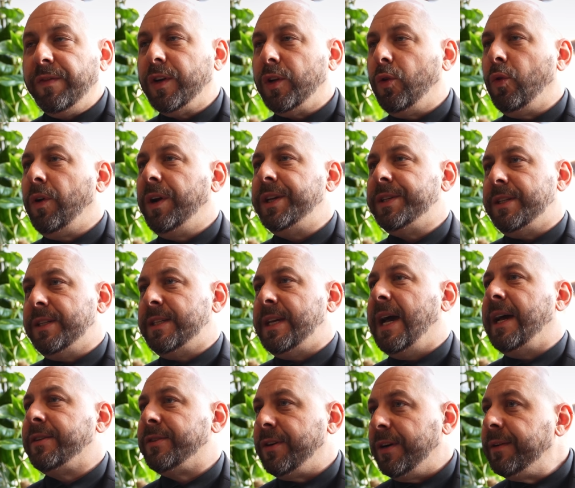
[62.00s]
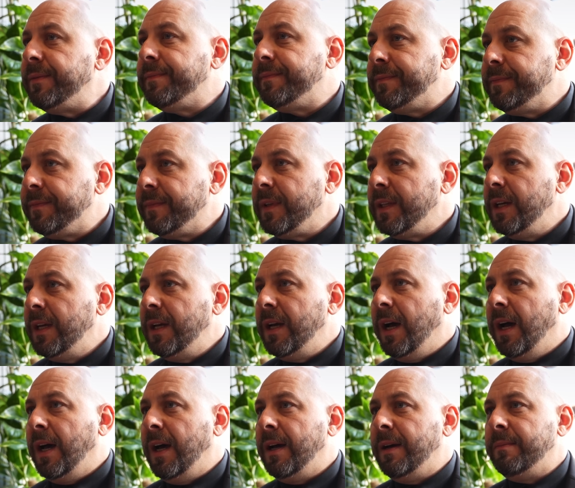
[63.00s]
of a glorious disaster.
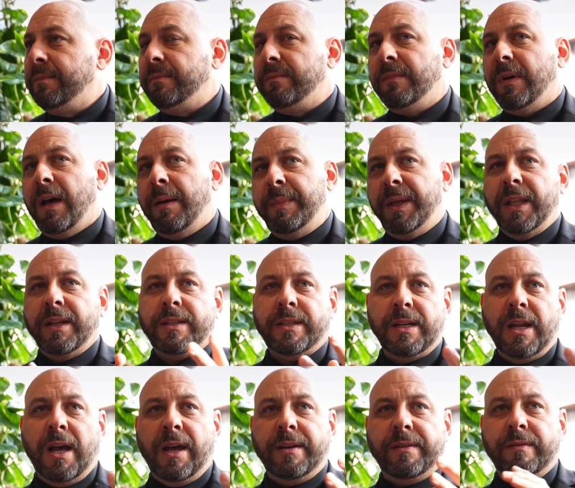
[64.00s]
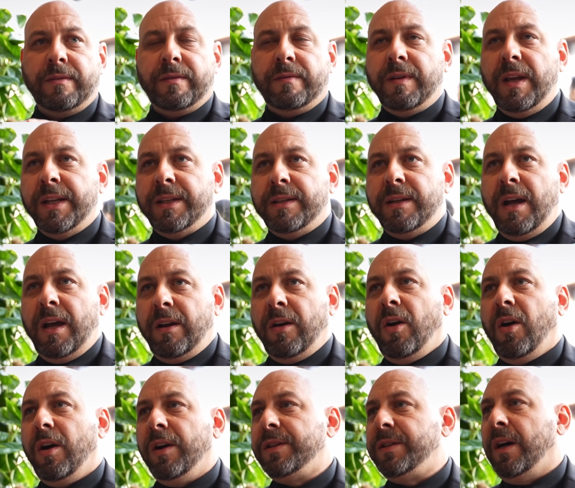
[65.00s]
I mean, it's not
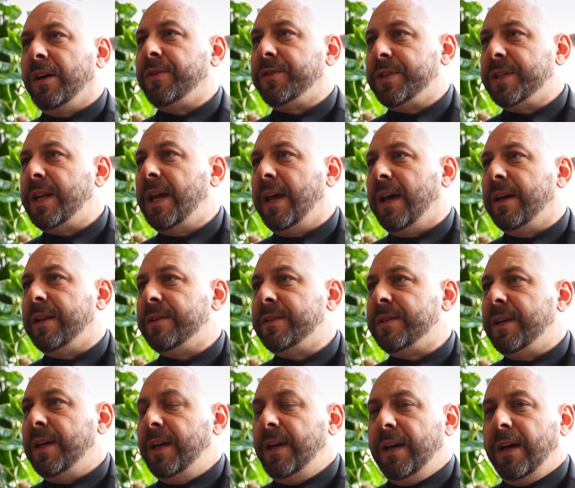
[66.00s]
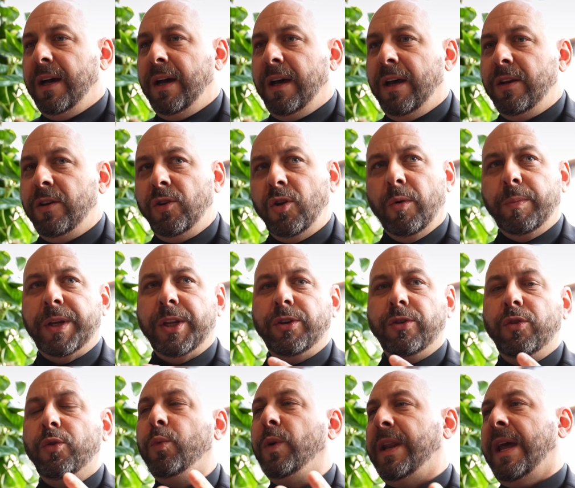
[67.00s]
hard to understand. Nobody
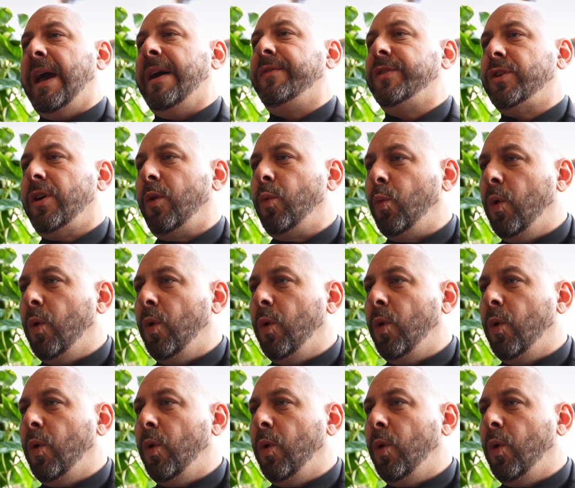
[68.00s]
knew what Avatar